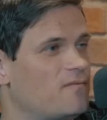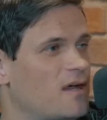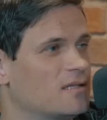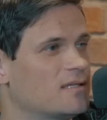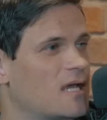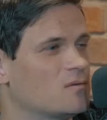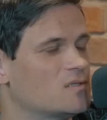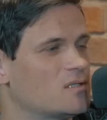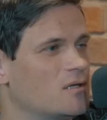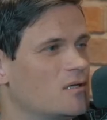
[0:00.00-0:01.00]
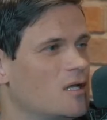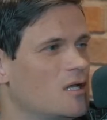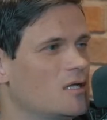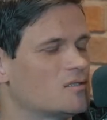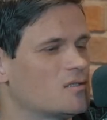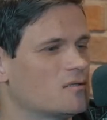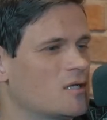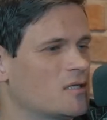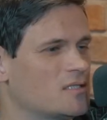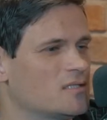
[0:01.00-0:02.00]
finally announced that
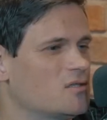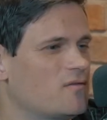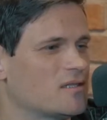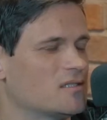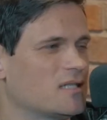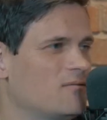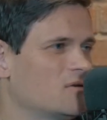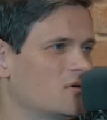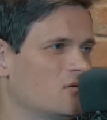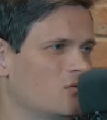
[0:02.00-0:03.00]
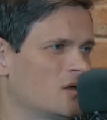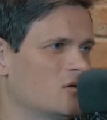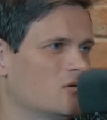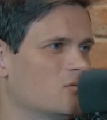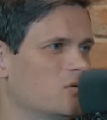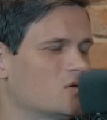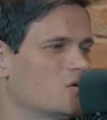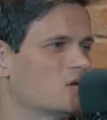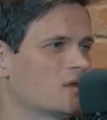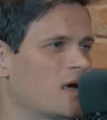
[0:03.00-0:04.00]
since 2011, when Google Plus
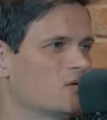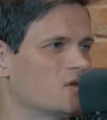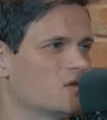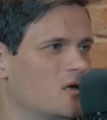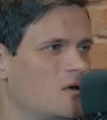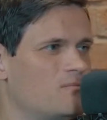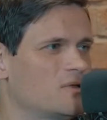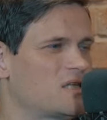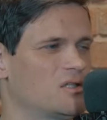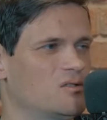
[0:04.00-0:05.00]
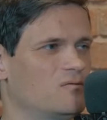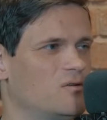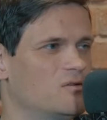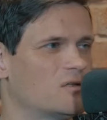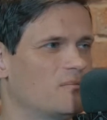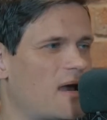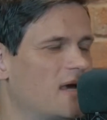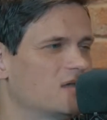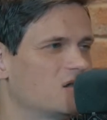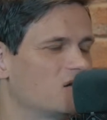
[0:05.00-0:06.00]
was announced as a potential future
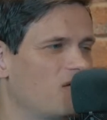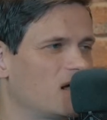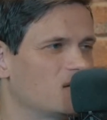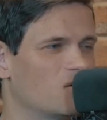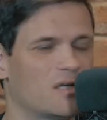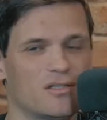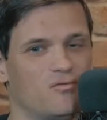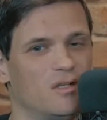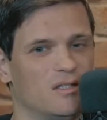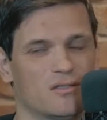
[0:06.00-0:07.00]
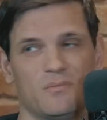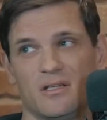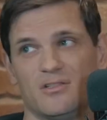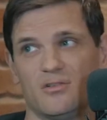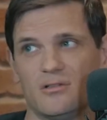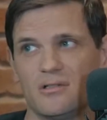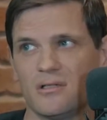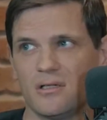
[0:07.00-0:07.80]
competitor to Facebook, it's really just been a dud.